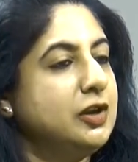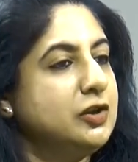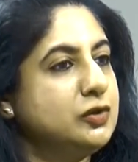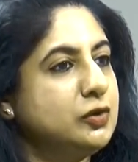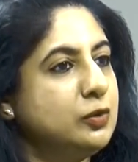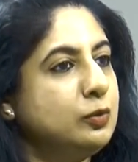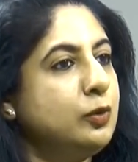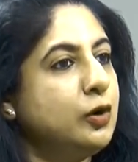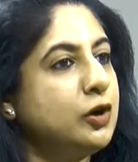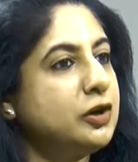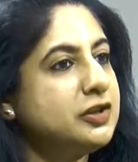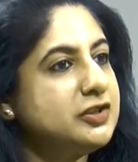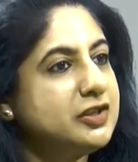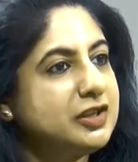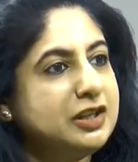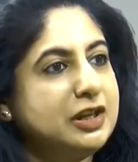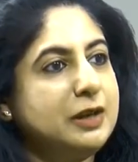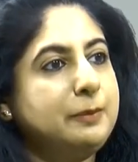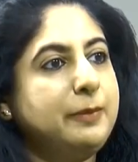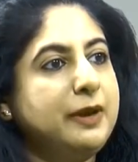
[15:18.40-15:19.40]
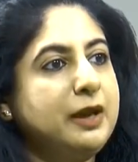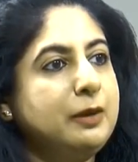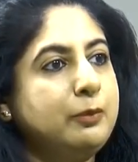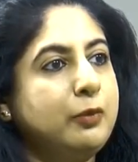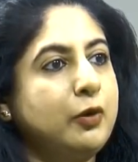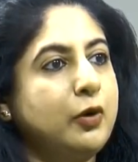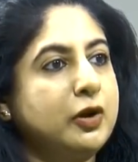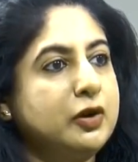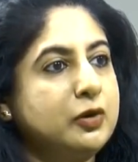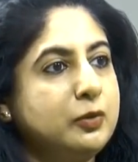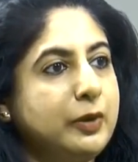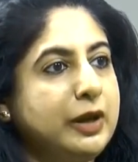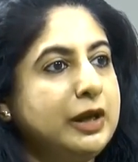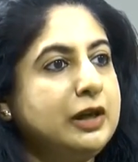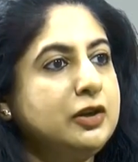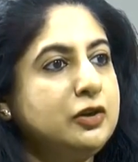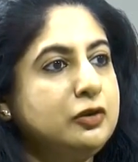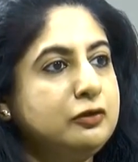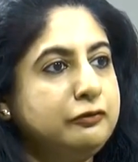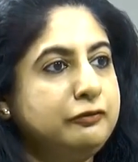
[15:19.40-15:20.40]
So what is a tipping point?
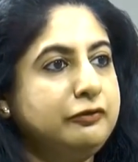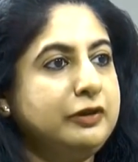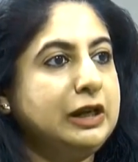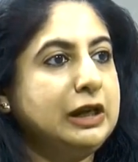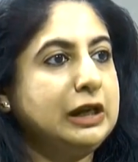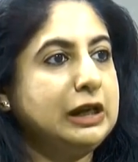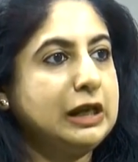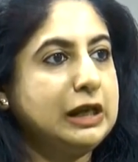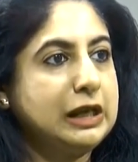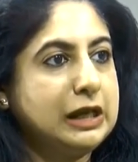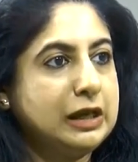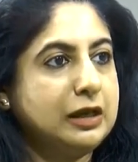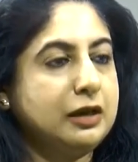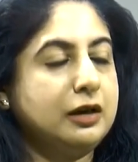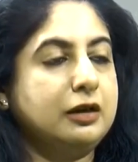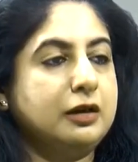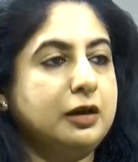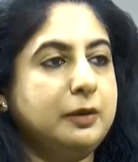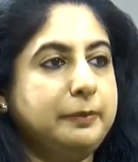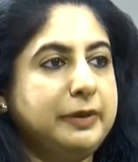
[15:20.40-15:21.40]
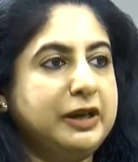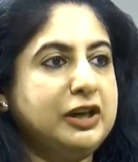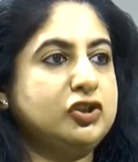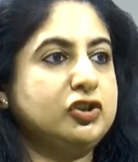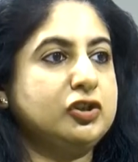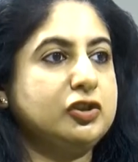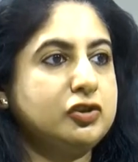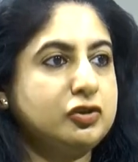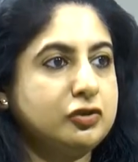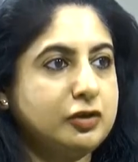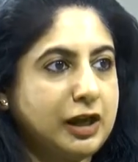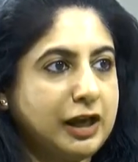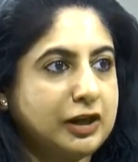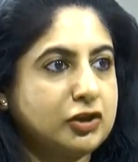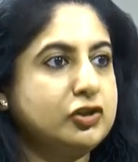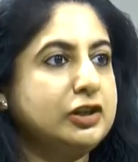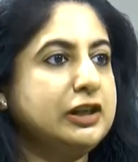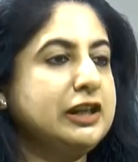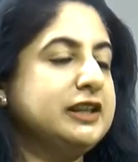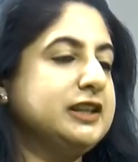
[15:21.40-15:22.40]
When do you feel a patient should
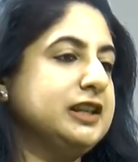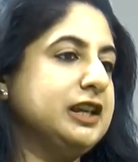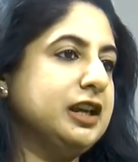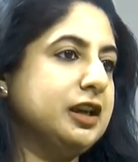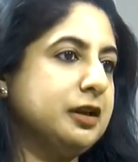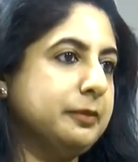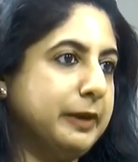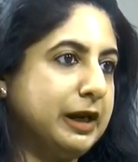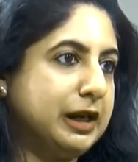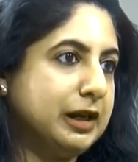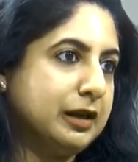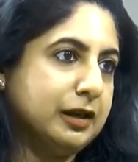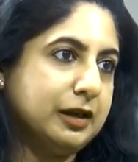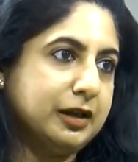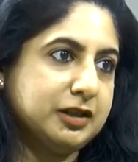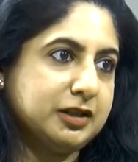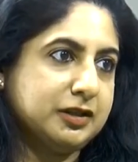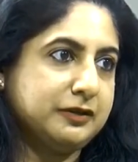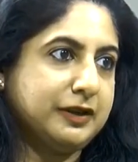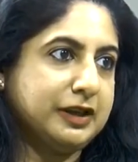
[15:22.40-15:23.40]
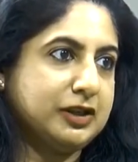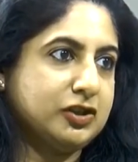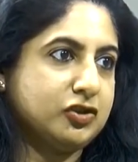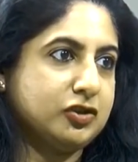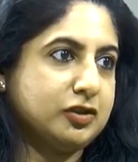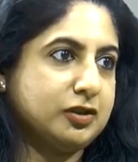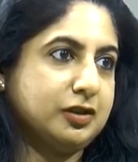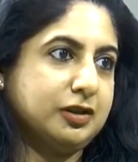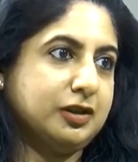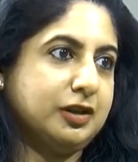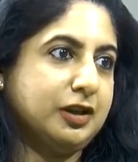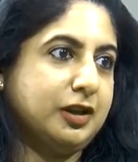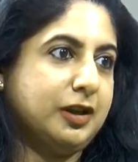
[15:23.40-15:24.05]
actually seek medical intervention?